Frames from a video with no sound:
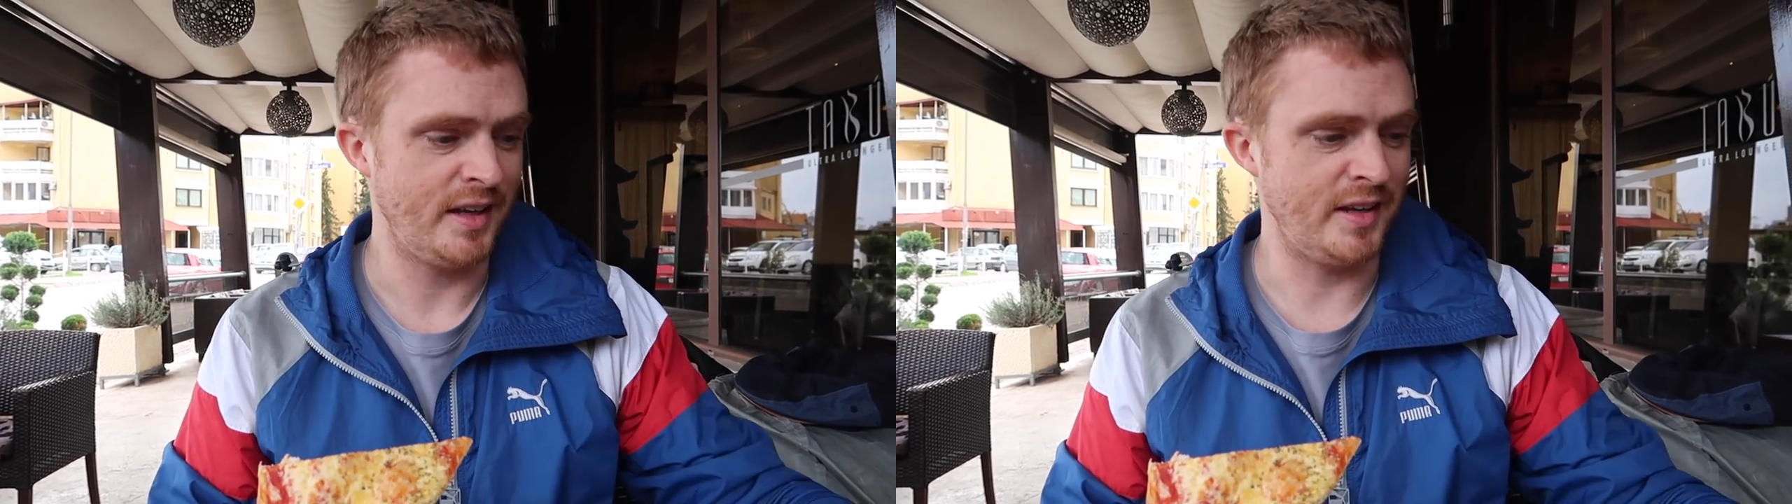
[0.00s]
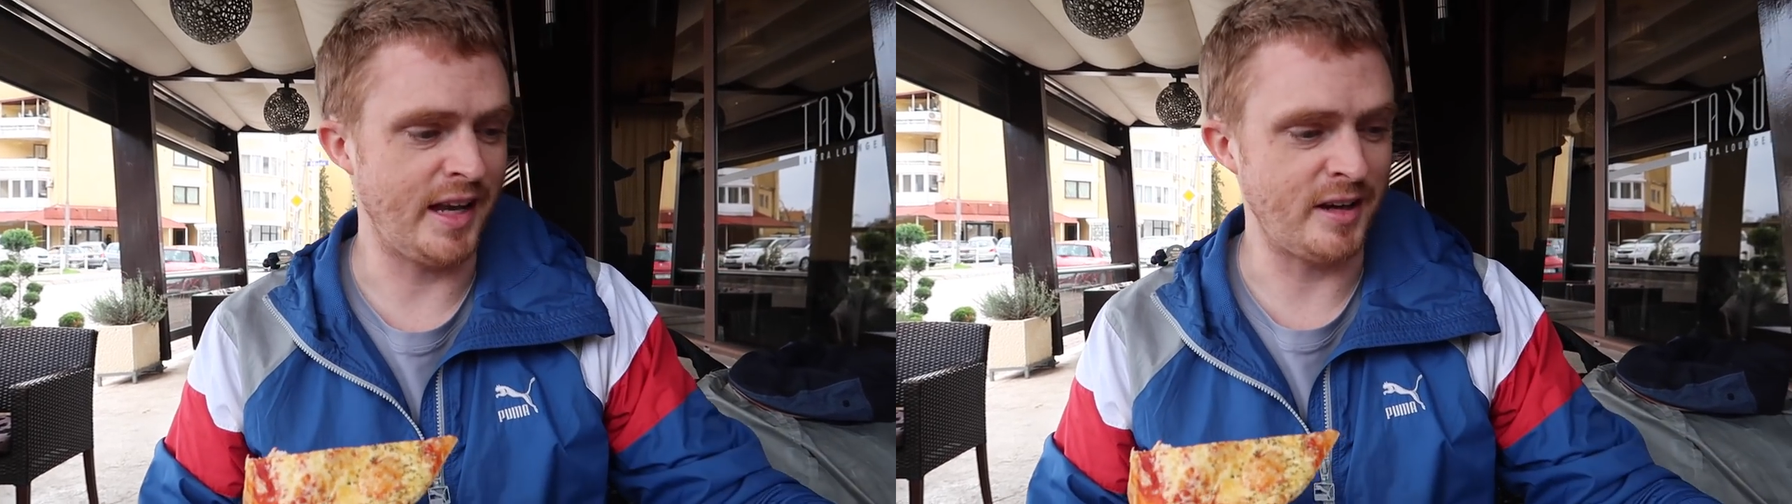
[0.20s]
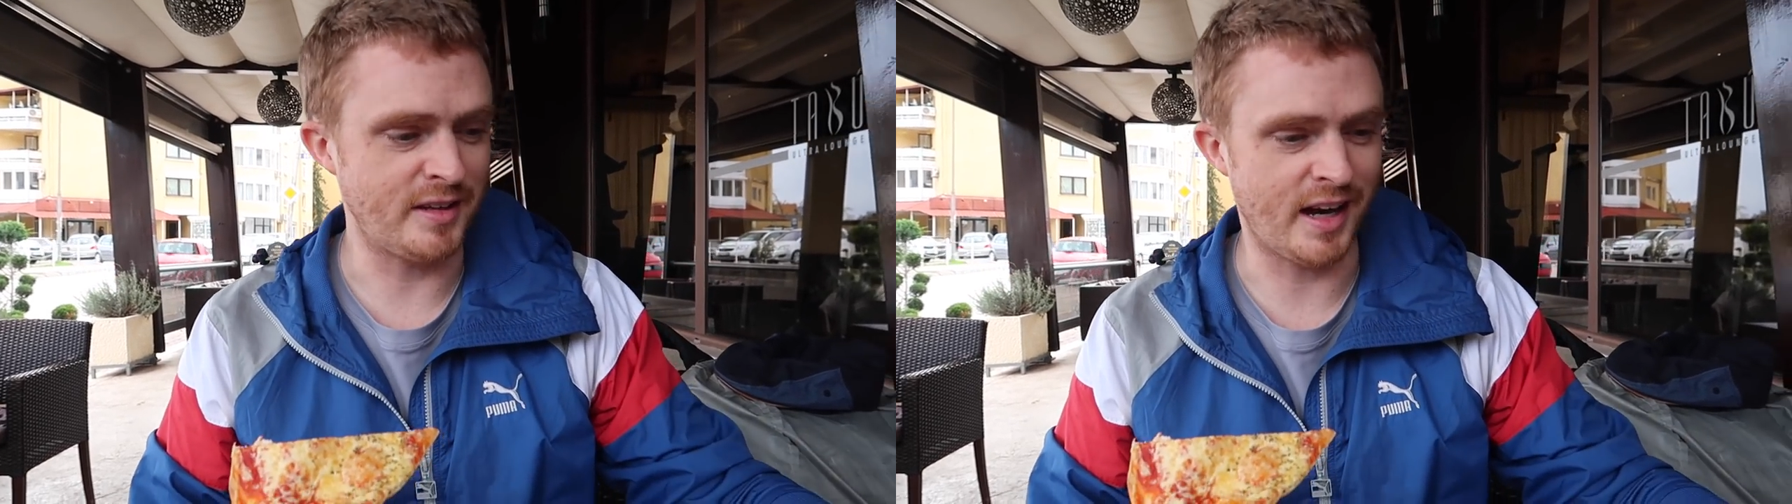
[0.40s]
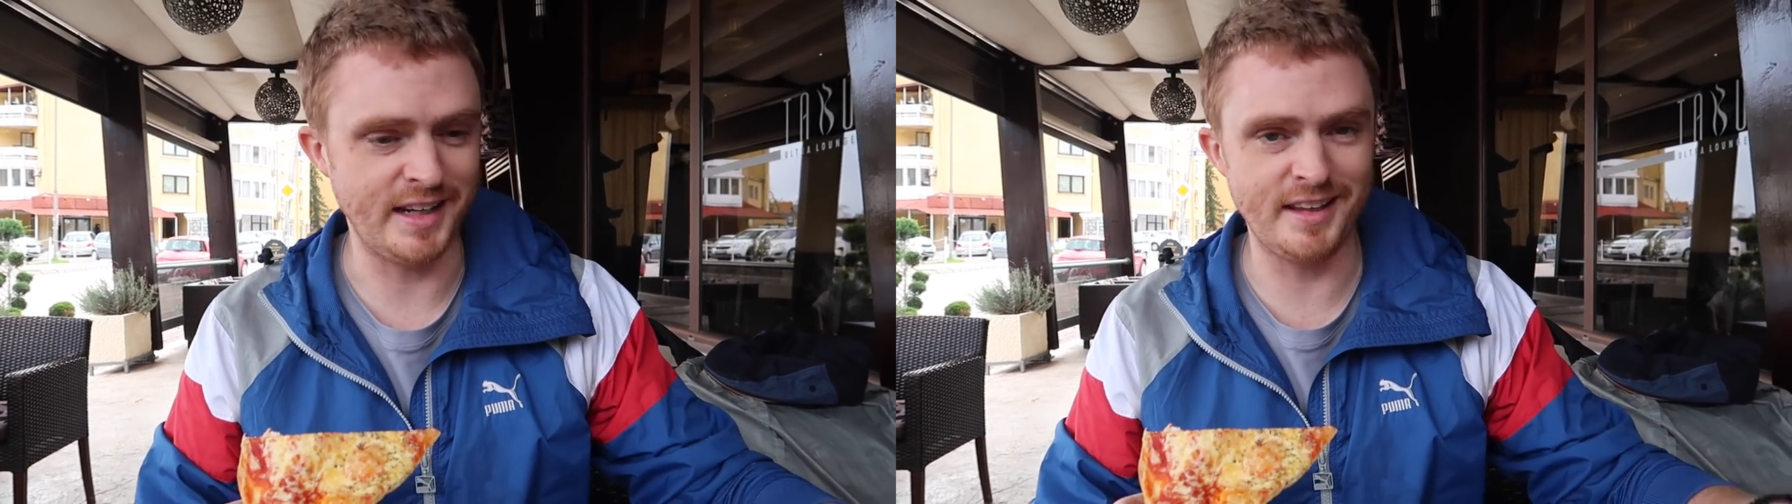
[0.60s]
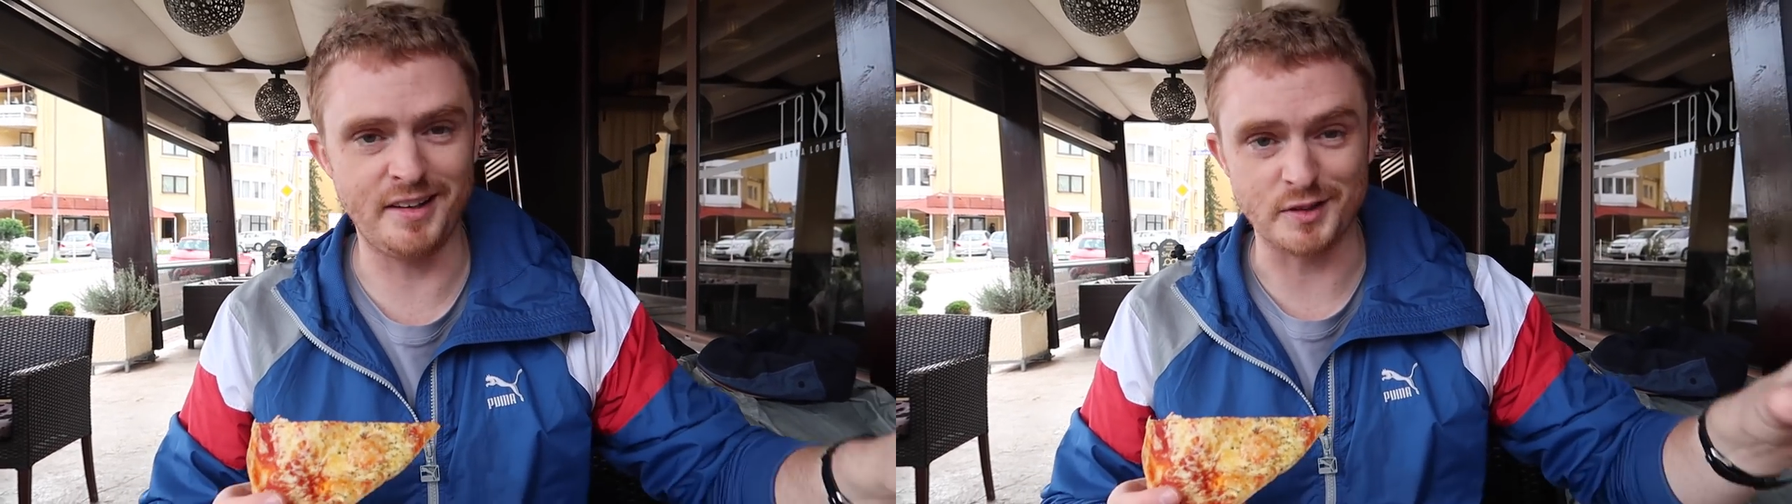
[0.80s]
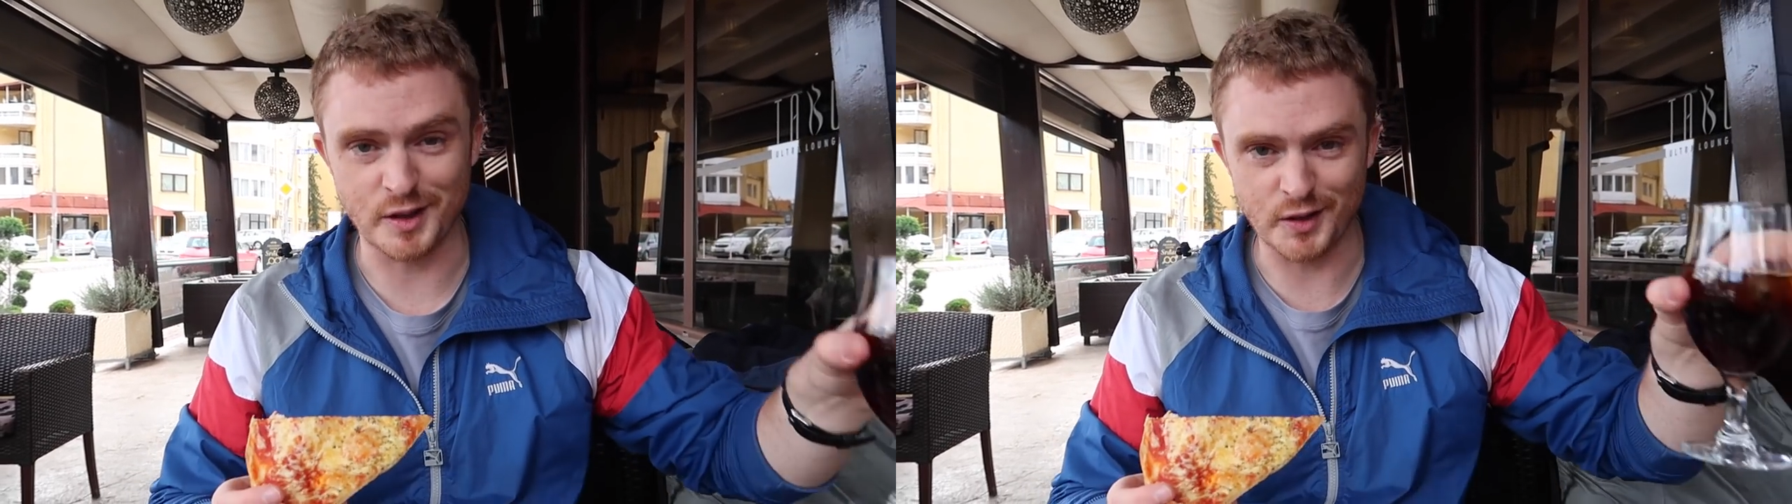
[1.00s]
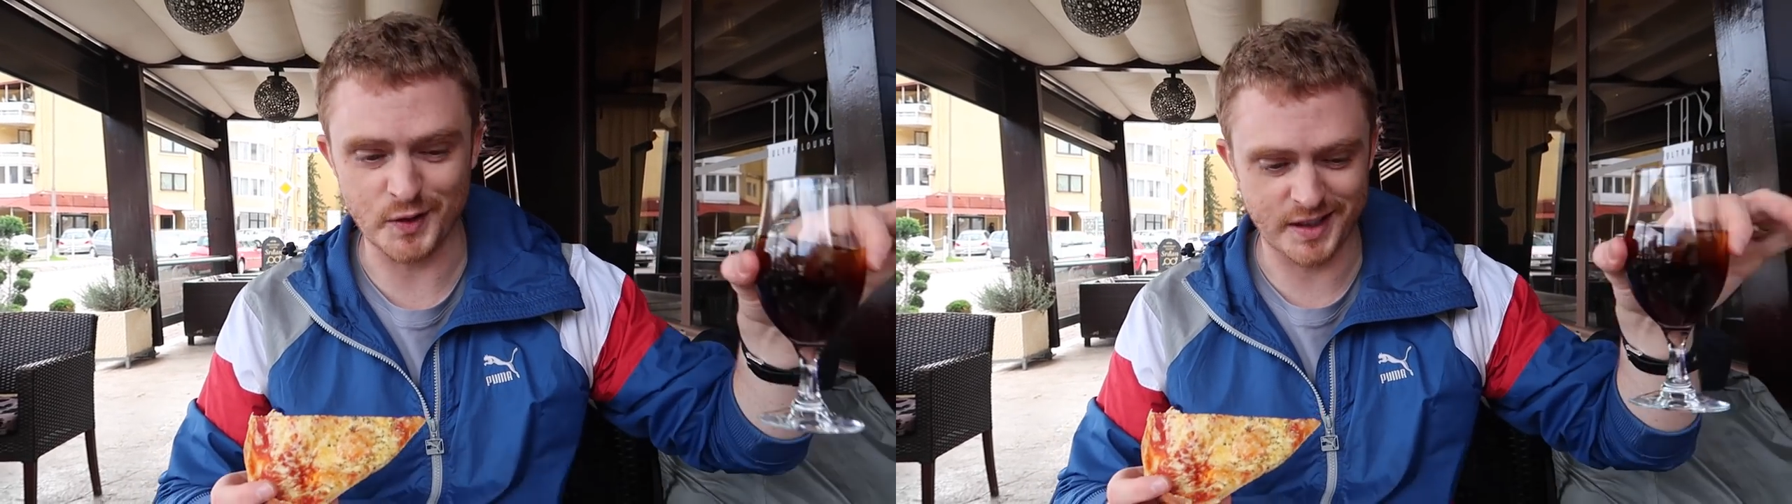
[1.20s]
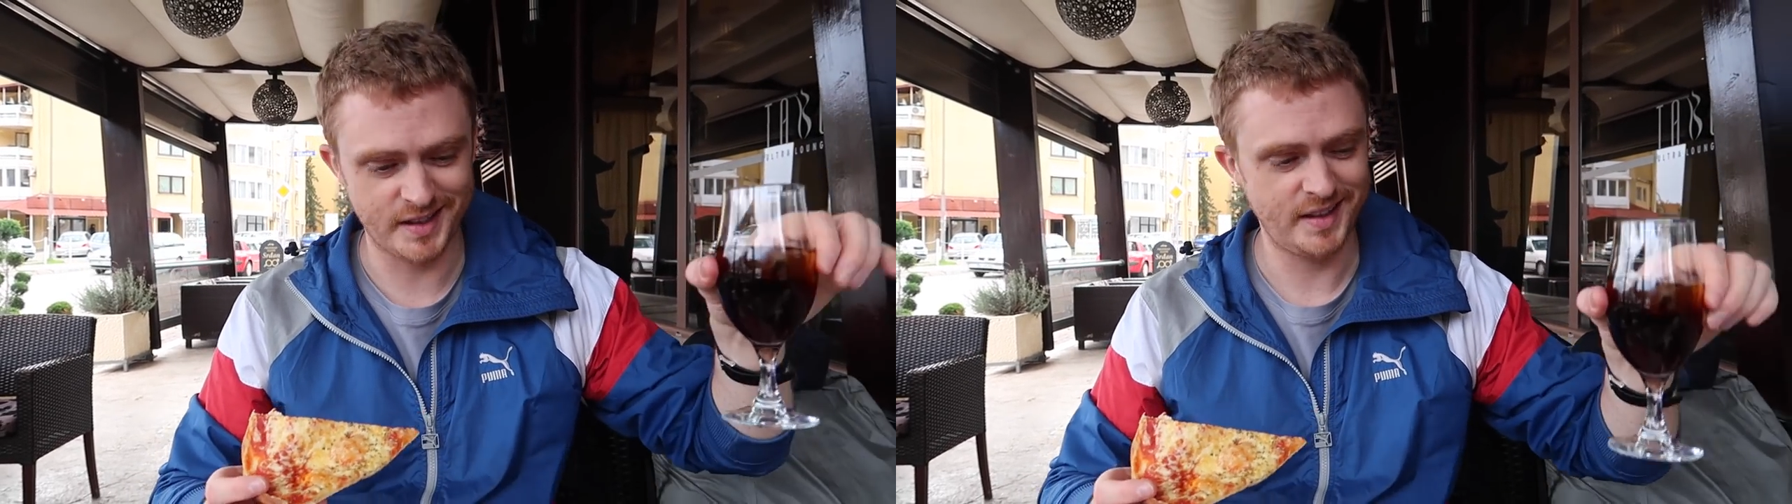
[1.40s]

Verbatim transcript: You get your tiny little Coke.